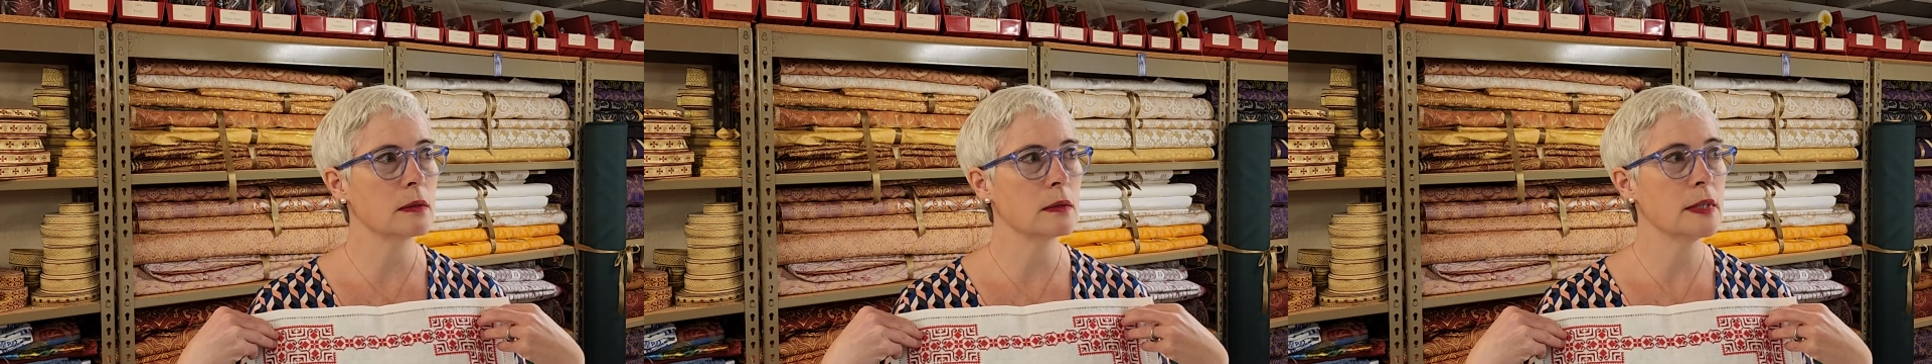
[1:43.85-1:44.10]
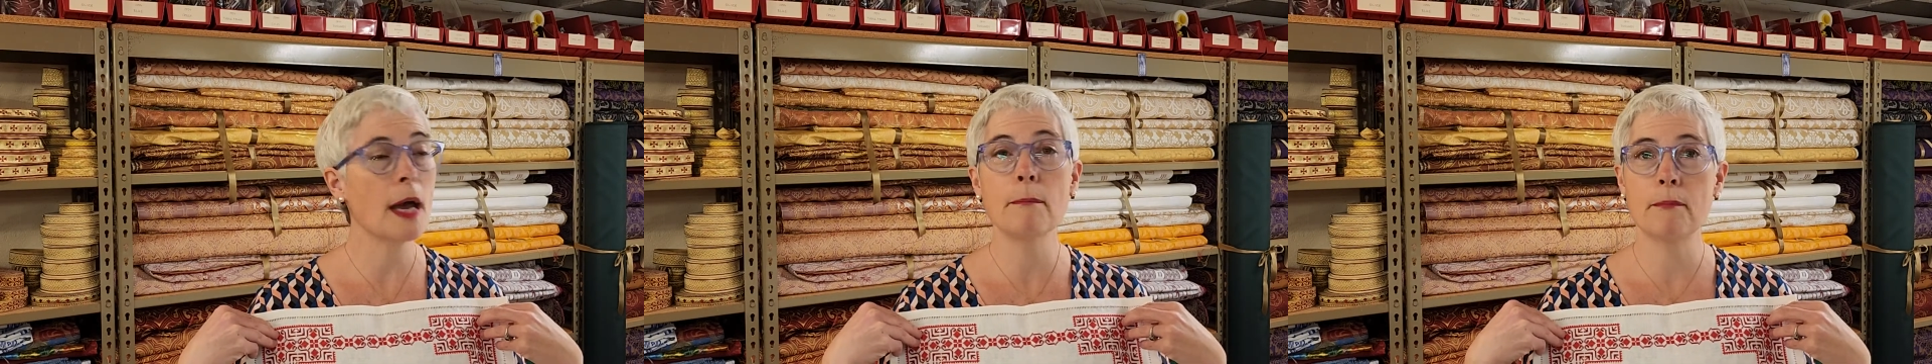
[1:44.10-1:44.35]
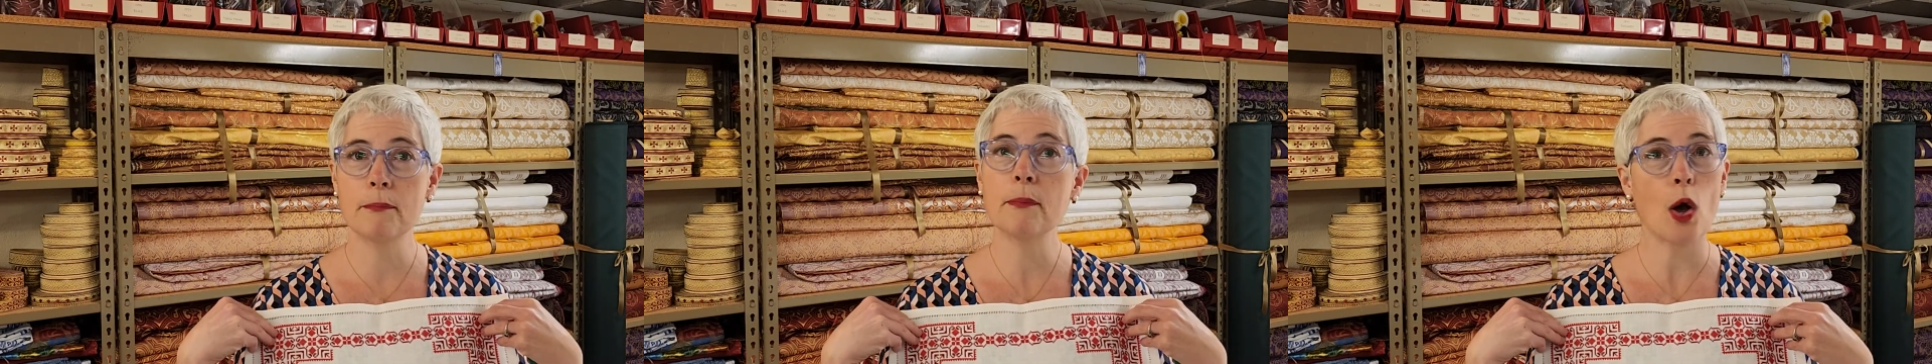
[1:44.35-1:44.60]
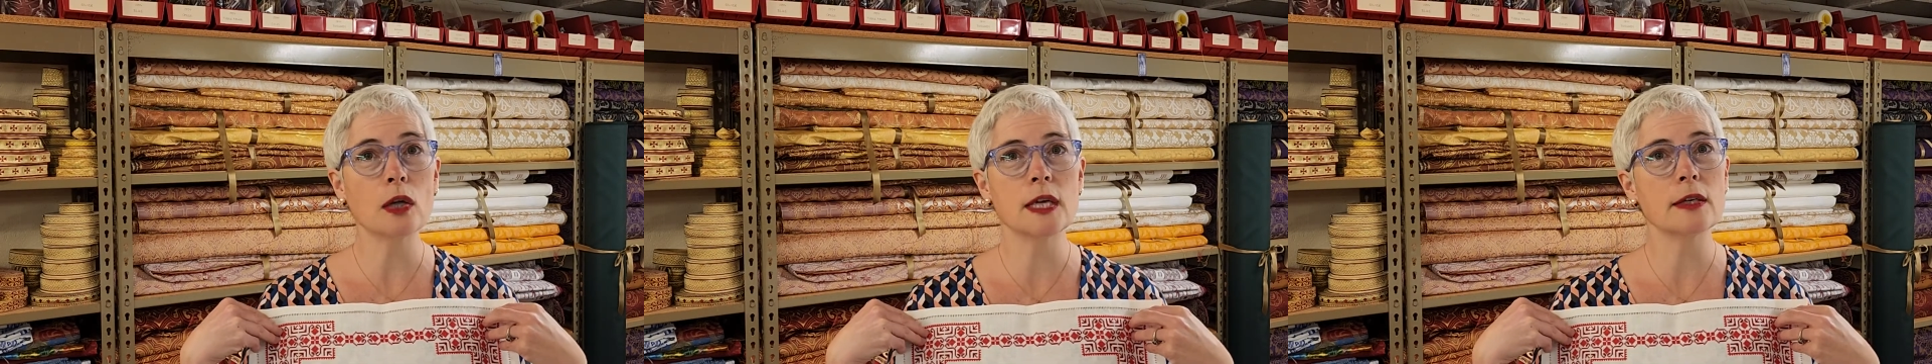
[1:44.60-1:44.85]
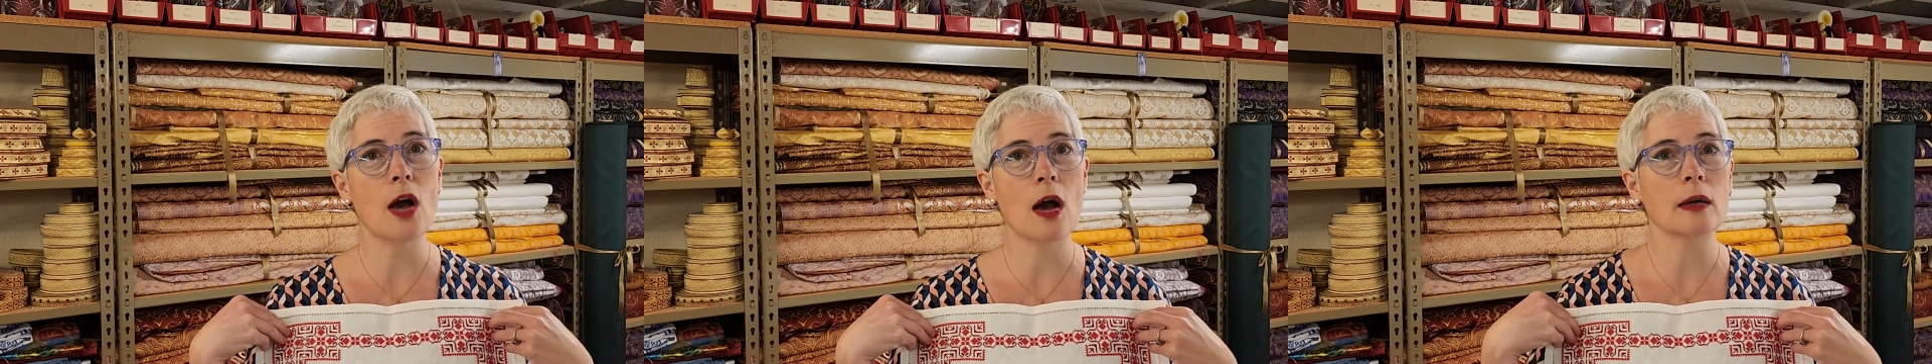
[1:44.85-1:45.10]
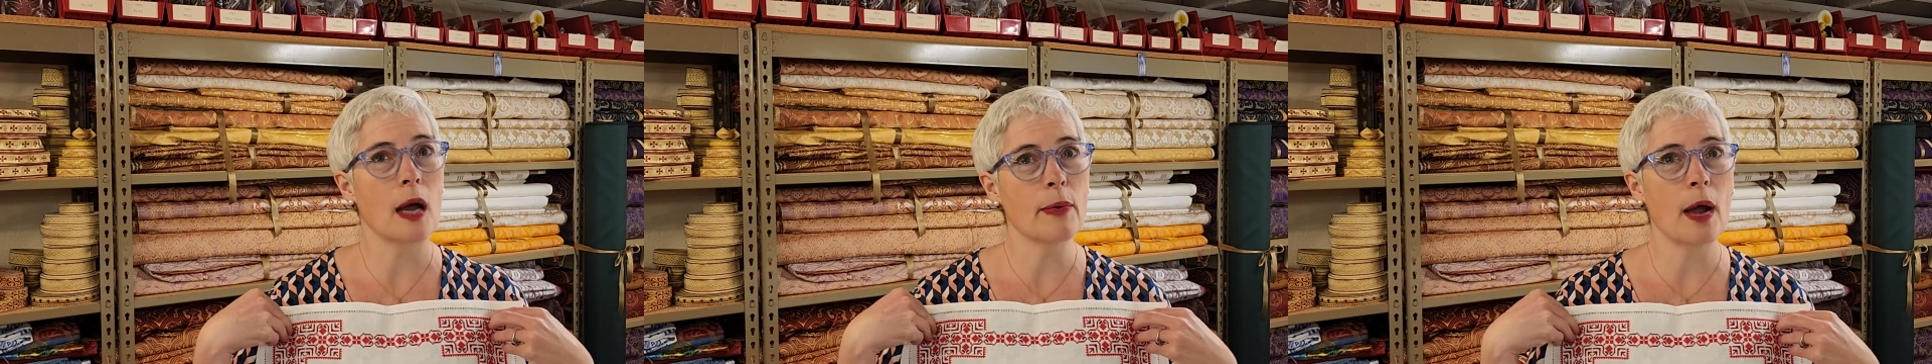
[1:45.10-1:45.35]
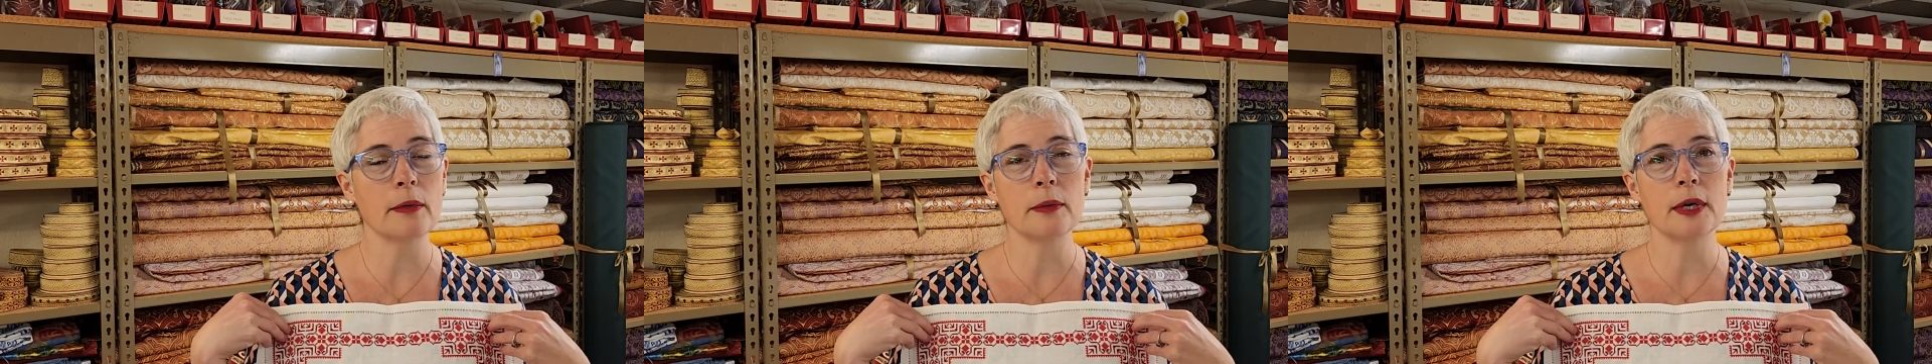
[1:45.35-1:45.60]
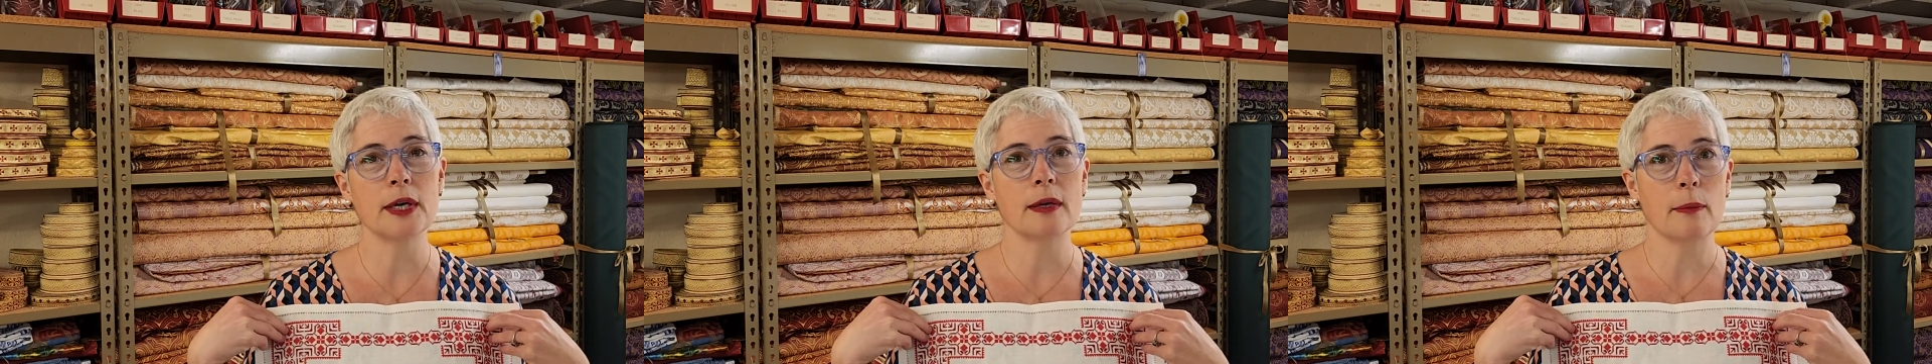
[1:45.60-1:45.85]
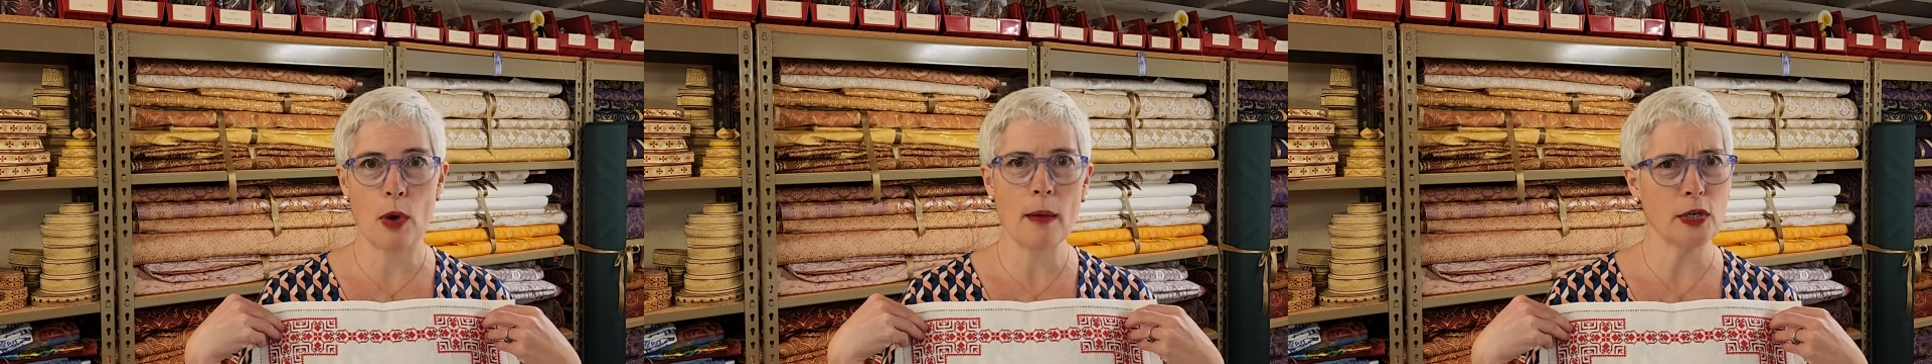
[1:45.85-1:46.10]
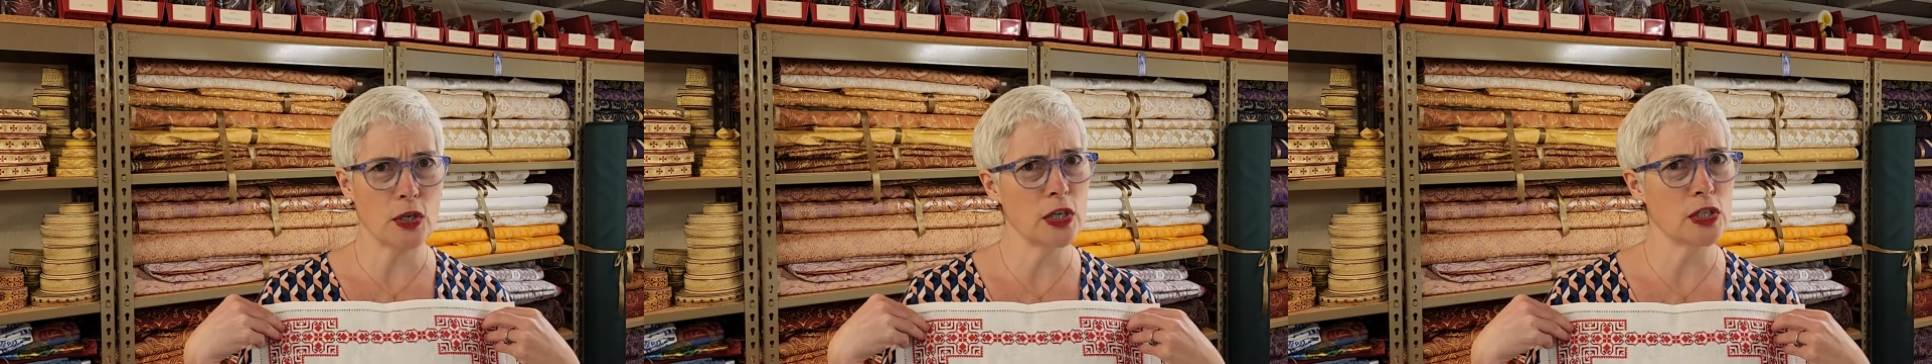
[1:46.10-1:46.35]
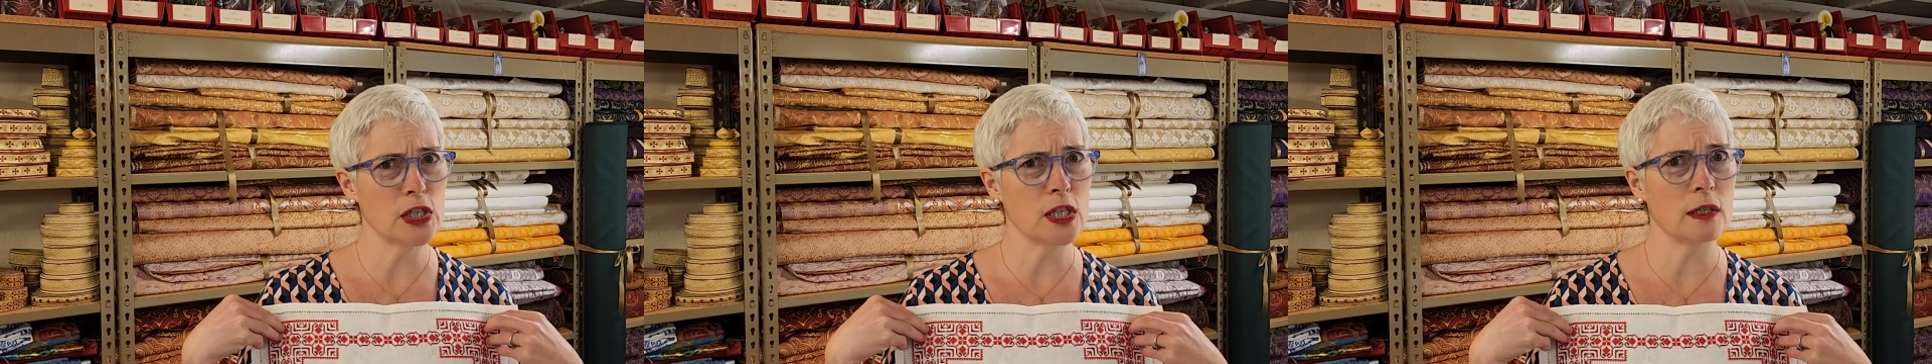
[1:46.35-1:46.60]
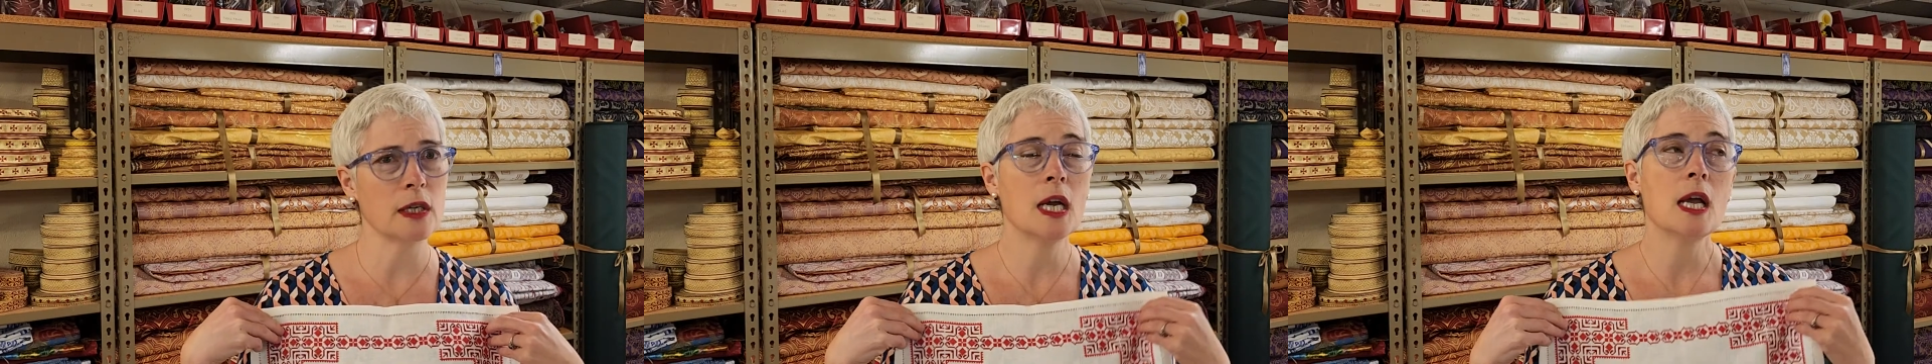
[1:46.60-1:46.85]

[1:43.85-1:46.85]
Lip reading: Yep, all day long. I probably would. Probably could too.